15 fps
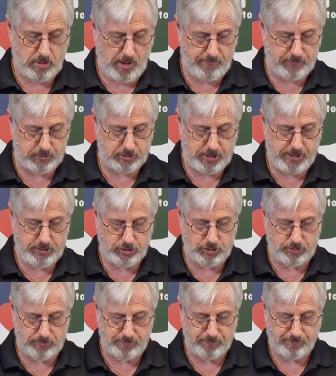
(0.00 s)

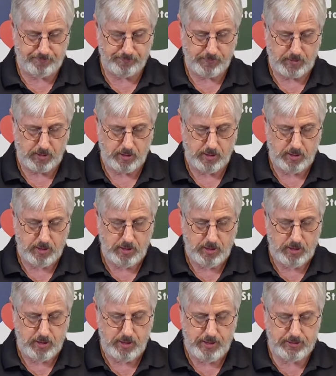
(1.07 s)
conversation.
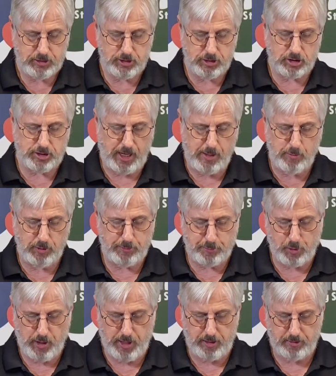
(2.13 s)
It's the same with
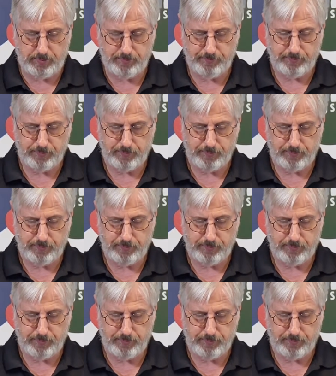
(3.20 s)
prayer.